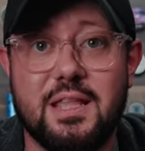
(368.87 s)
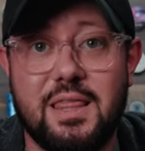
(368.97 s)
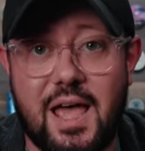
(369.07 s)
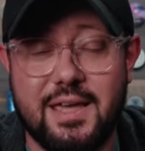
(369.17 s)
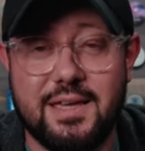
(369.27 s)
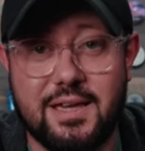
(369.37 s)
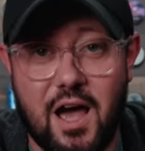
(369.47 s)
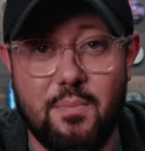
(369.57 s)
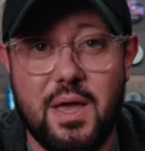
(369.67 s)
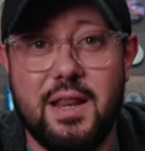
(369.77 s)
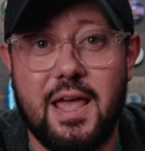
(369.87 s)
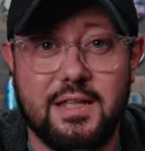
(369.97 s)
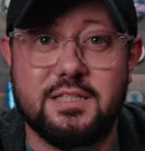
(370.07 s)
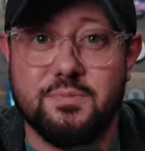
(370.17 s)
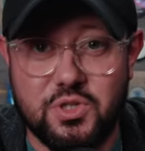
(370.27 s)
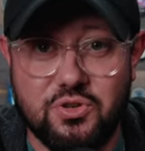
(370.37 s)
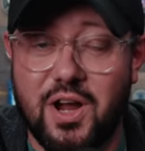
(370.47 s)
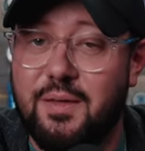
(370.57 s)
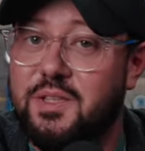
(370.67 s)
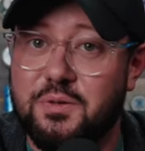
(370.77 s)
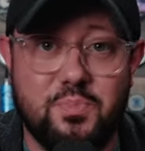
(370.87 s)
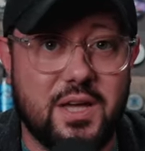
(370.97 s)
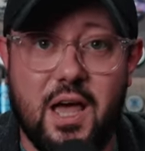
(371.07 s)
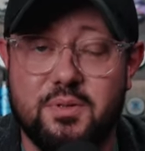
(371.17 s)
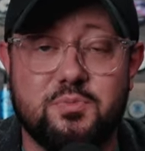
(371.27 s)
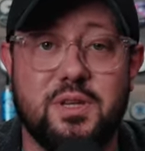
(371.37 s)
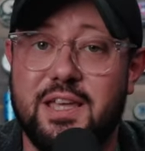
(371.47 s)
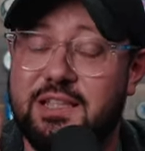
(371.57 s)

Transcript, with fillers: Like, comment, and subscribe. That's a big help to me.